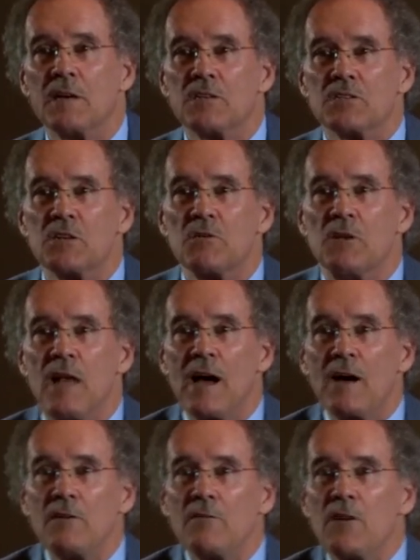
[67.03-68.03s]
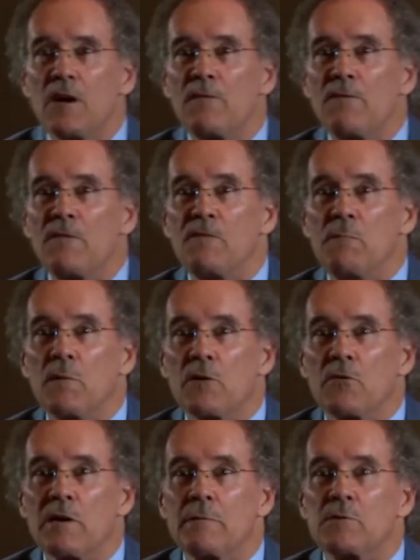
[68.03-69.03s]
So now you've got 50
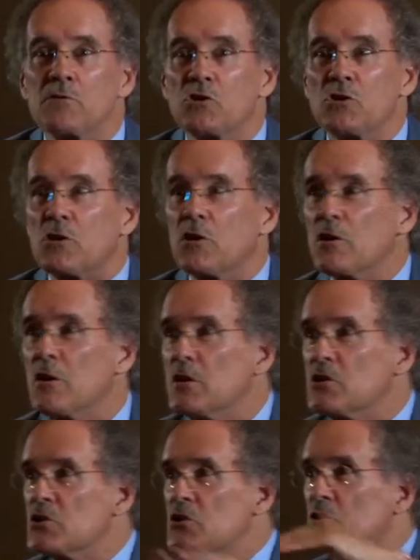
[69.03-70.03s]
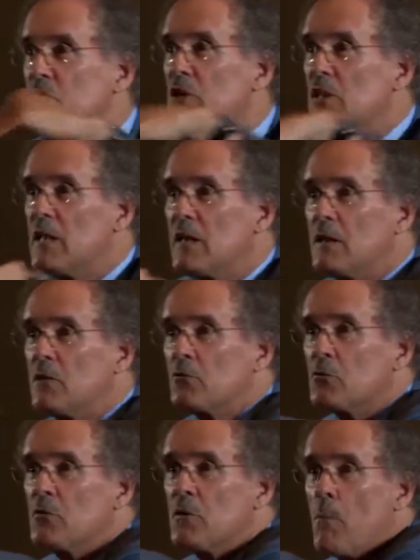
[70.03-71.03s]
milligrams of sugar circulating
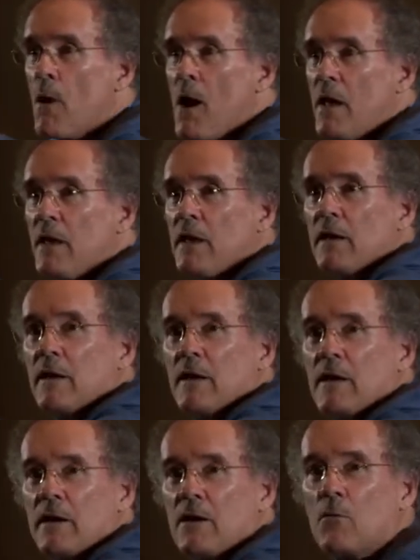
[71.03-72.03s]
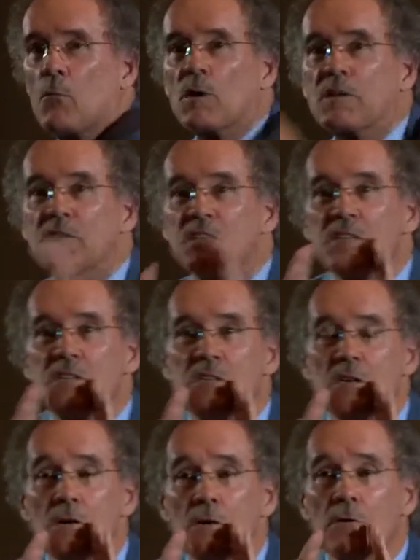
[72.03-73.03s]
through the body. What does it
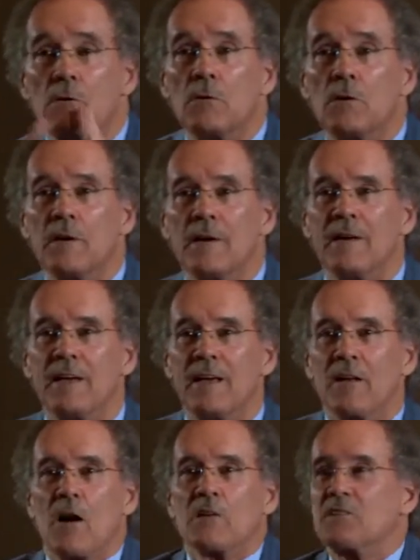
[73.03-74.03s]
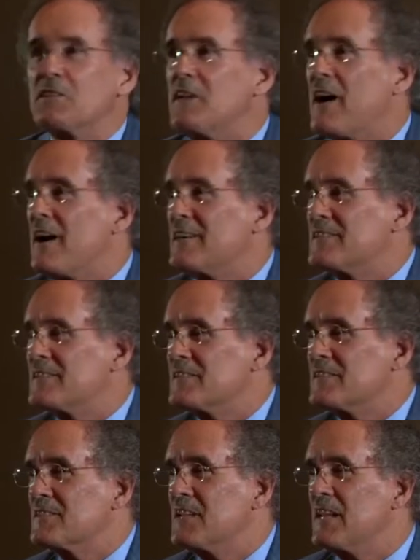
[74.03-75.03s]
do? It
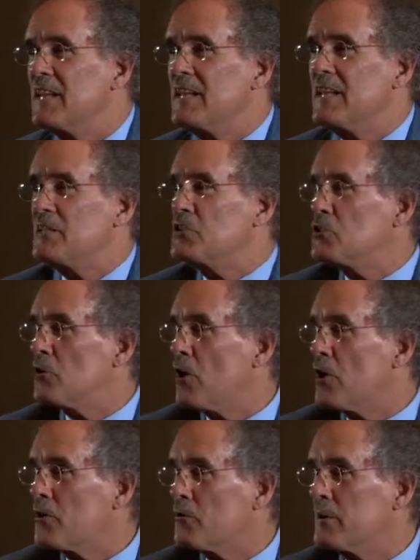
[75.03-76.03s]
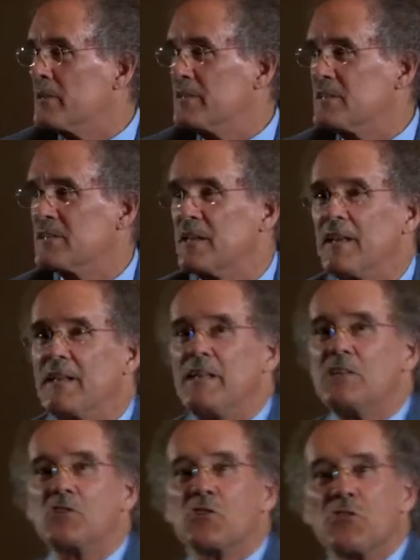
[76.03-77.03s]
oxidizes. It eats your arteries. It
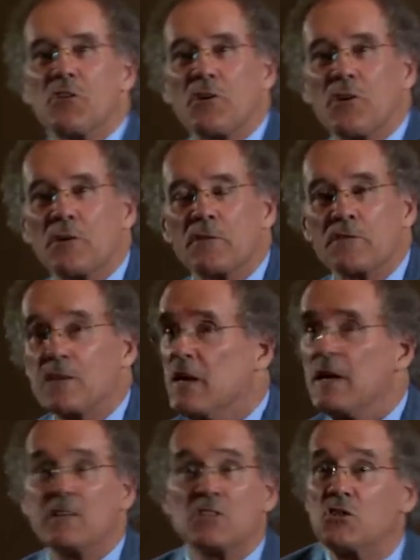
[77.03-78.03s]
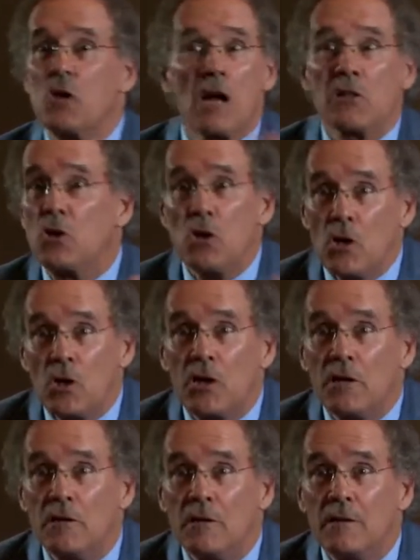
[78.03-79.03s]
eats your nerves. It's not
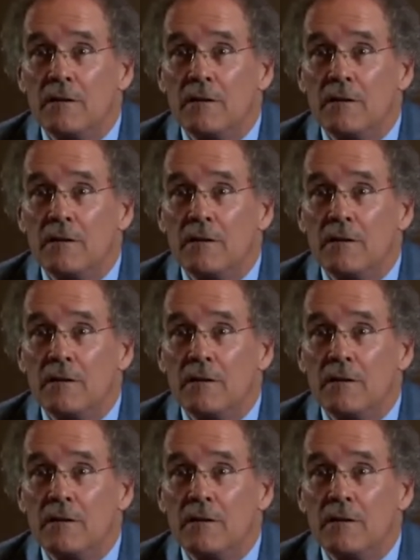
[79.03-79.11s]
good.